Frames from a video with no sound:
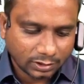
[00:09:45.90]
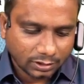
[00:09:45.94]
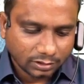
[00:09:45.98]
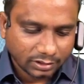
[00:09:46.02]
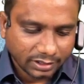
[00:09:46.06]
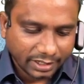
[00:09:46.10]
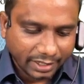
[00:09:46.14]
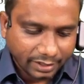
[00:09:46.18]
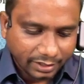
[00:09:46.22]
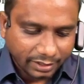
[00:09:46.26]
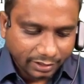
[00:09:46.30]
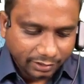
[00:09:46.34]

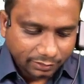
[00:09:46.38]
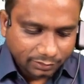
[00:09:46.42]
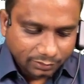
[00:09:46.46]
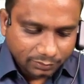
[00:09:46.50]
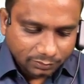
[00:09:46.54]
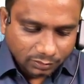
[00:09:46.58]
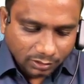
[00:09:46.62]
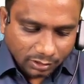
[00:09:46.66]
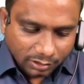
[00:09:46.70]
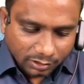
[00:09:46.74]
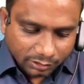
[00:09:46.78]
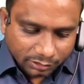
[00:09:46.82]
18.
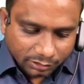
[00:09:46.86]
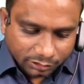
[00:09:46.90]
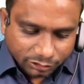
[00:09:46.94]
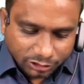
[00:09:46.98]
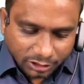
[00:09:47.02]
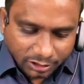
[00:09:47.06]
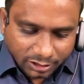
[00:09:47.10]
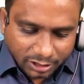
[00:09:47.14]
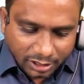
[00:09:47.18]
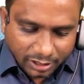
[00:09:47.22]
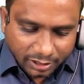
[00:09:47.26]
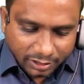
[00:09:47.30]

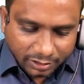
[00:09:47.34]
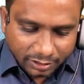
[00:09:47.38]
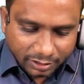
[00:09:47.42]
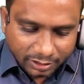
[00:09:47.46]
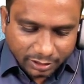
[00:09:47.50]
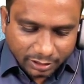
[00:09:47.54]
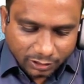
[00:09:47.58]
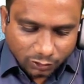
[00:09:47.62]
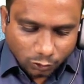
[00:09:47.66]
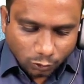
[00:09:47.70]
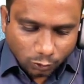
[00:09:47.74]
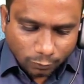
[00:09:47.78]
Journal
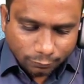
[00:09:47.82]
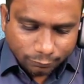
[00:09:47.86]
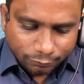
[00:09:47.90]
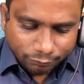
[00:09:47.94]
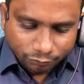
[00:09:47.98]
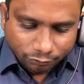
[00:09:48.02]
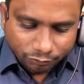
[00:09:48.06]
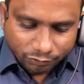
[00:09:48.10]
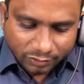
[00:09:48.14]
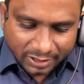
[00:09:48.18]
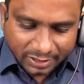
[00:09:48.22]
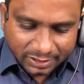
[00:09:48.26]
entry of
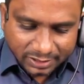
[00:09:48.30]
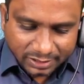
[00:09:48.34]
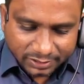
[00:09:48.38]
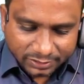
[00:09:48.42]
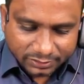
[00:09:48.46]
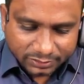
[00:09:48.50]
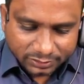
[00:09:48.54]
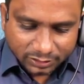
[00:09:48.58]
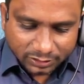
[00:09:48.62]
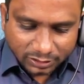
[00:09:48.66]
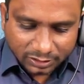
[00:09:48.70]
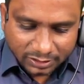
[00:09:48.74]

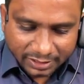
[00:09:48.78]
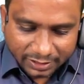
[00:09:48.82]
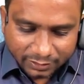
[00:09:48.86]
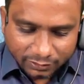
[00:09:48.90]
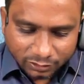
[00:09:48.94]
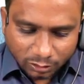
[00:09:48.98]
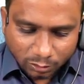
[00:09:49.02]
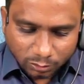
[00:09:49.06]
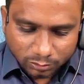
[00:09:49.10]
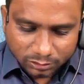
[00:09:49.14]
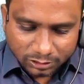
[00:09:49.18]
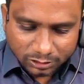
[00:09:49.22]
wages
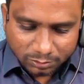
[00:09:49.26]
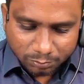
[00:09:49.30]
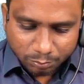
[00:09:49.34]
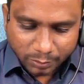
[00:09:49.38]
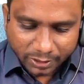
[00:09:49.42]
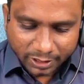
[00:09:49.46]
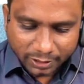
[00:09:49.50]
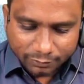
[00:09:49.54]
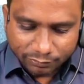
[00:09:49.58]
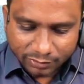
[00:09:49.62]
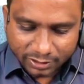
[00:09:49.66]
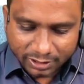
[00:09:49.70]
10,000
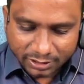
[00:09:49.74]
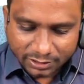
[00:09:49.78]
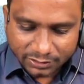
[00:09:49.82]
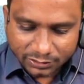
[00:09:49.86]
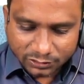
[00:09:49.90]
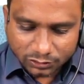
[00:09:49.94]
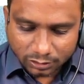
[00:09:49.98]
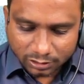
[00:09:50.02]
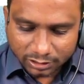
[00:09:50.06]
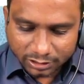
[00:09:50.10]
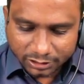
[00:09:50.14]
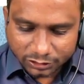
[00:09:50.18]
paid for
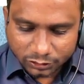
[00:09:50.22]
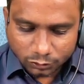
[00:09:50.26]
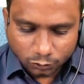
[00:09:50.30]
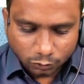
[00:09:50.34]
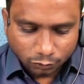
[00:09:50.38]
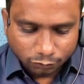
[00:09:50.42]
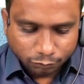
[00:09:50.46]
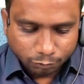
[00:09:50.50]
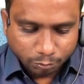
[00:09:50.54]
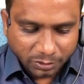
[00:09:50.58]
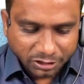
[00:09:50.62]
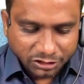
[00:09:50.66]
installation of
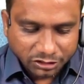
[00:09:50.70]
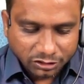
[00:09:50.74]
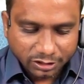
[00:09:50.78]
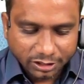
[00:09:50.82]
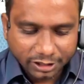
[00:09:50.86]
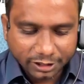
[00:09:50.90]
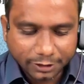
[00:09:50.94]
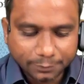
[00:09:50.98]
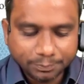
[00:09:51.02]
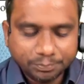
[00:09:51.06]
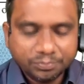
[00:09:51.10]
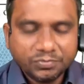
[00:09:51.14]

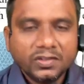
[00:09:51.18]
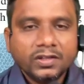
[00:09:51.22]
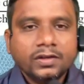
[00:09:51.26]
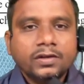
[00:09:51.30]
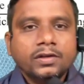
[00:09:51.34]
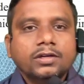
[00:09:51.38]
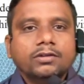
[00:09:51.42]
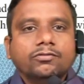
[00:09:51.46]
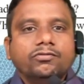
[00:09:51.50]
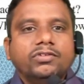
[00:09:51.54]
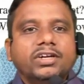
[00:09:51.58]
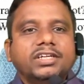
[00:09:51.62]
machinery.
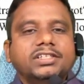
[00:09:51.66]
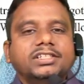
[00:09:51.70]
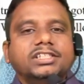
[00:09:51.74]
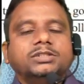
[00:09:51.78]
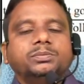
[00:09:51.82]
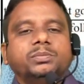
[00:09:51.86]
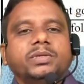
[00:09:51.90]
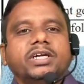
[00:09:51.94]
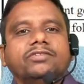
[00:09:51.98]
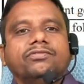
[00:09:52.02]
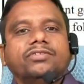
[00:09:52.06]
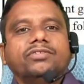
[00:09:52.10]
Wages
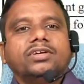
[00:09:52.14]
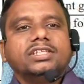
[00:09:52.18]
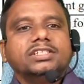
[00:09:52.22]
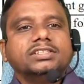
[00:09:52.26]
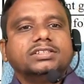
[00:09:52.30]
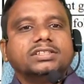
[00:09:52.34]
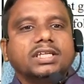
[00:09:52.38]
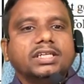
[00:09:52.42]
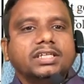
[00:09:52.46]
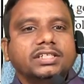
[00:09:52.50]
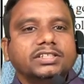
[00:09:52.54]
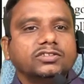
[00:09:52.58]
paid for
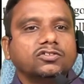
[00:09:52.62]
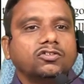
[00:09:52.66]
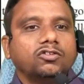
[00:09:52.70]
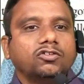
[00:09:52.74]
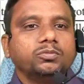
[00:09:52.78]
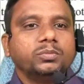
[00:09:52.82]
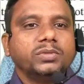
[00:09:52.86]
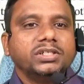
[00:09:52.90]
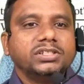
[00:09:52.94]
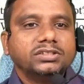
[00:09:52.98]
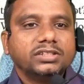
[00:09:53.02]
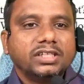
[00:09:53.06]
installation of
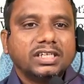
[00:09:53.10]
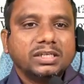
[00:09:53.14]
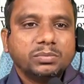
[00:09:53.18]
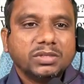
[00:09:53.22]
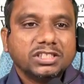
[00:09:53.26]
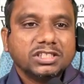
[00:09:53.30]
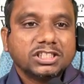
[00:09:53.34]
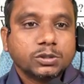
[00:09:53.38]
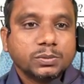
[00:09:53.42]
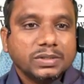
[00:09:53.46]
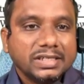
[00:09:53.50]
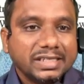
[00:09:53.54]
machinery
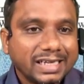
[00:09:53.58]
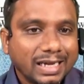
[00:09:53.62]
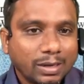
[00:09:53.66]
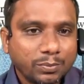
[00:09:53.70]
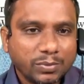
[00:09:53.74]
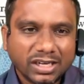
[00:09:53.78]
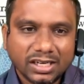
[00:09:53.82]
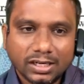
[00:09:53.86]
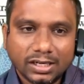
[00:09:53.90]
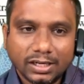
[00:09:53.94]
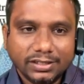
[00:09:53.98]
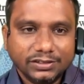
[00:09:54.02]
must be
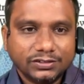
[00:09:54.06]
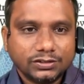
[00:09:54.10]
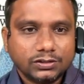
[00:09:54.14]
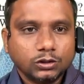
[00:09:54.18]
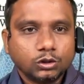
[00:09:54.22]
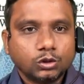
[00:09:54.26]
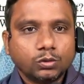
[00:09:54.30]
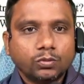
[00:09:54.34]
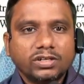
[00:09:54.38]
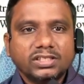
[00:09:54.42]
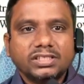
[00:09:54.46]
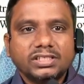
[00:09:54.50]
capitalized. So
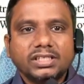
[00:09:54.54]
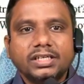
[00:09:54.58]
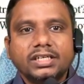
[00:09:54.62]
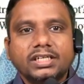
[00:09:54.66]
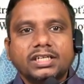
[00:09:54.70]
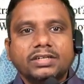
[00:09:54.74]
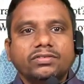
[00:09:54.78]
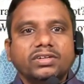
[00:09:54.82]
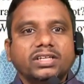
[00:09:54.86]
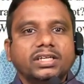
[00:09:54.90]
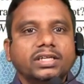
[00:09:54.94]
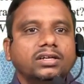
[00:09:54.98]
what is the entry
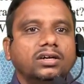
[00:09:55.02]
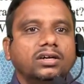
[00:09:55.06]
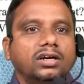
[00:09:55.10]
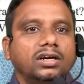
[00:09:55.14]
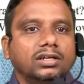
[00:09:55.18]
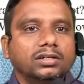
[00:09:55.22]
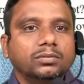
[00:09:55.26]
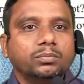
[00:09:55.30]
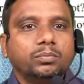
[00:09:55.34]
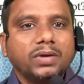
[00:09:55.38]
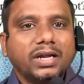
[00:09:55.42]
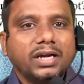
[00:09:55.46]
we record?
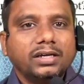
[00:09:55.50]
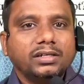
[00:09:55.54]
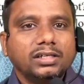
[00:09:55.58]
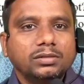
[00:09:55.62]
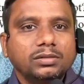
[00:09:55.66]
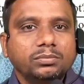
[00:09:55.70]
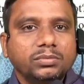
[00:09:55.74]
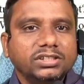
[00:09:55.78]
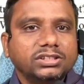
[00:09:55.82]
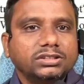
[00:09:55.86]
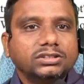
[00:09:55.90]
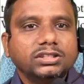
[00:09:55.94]
Plant and
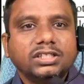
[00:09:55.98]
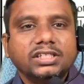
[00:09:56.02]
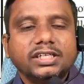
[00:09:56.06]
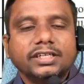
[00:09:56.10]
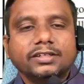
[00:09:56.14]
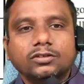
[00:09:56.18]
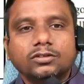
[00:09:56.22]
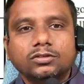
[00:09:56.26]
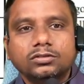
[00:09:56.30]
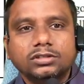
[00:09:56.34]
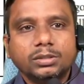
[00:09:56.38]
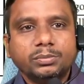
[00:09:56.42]
machinery
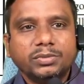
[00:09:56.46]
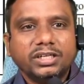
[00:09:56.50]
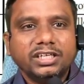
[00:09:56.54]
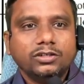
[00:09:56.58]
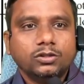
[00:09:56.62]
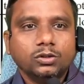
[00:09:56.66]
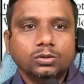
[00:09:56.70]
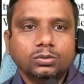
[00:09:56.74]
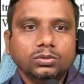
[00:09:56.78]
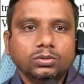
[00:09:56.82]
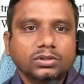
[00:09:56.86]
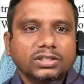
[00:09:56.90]
account debit
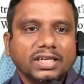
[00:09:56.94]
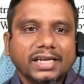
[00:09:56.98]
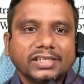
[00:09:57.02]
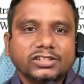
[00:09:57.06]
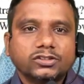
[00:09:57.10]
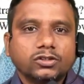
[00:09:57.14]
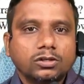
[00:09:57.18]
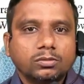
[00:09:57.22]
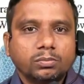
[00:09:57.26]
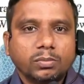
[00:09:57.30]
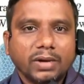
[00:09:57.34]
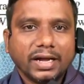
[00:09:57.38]
to cash
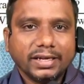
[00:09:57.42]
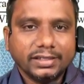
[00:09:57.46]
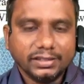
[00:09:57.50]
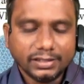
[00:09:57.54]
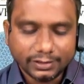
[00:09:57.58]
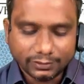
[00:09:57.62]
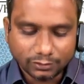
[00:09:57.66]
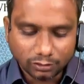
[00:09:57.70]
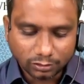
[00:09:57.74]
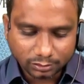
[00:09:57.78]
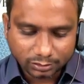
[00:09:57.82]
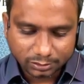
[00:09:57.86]
or bank
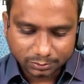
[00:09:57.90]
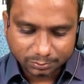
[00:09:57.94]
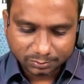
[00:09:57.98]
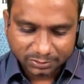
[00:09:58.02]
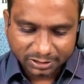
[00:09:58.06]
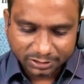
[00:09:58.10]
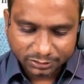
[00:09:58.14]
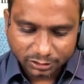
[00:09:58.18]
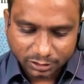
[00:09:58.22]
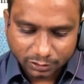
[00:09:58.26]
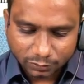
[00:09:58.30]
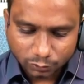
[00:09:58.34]
account.
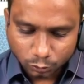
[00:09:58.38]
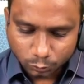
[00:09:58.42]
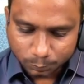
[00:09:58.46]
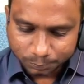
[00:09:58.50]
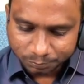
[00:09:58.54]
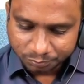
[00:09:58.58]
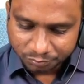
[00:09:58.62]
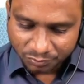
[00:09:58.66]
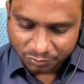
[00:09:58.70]
Yes or no?